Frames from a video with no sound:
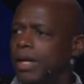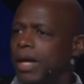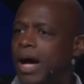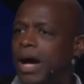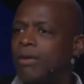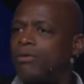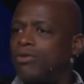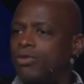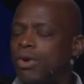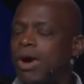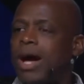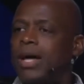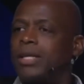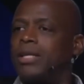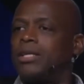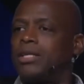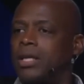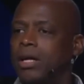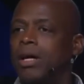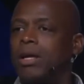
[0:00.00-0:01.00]
I've tried
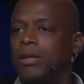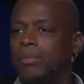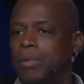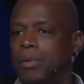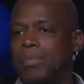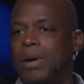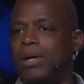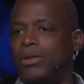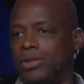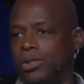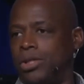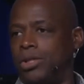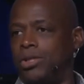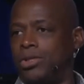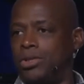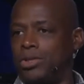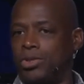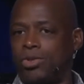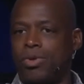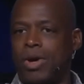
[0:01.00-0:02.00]
to tell them about
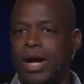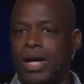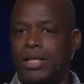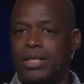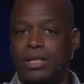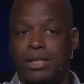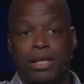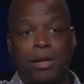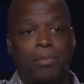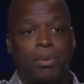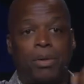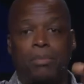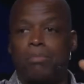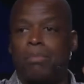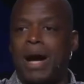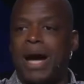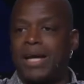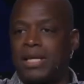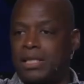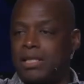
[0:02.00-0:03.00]
Jesus Christ because they put
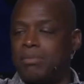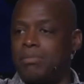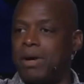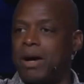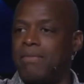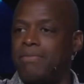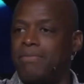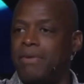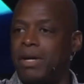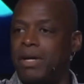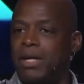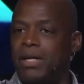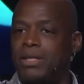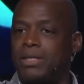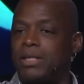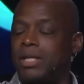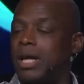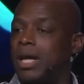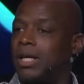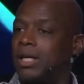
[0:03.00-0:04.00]
mics in my
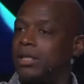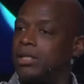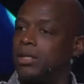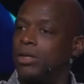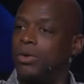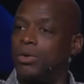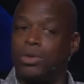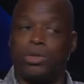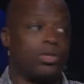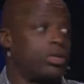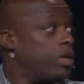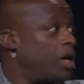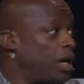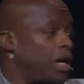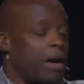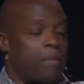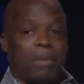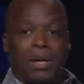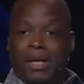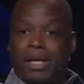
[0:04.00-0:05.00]
face, and I get to go to I
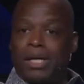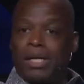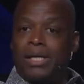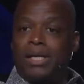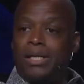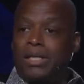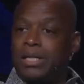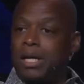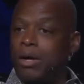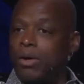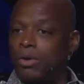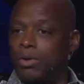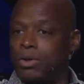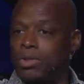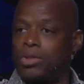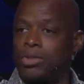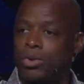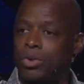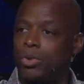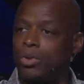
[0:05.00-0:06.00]
got my keys, I go to
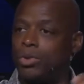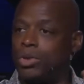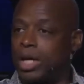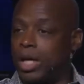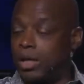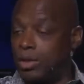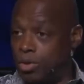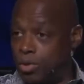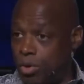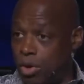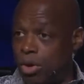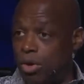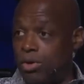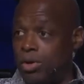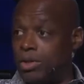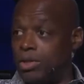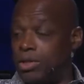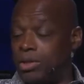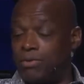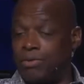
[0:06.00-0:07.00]
schools, I can do all
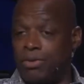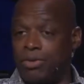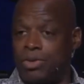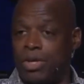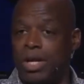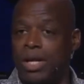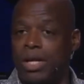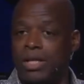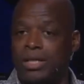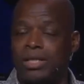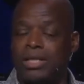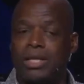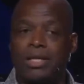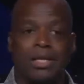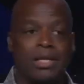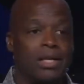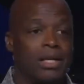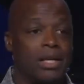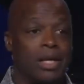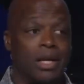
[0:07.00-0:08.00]
these different things.
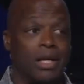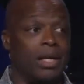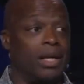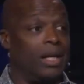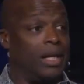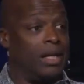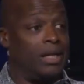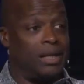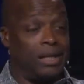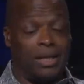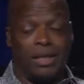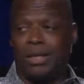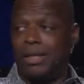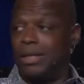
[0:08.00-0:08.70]
And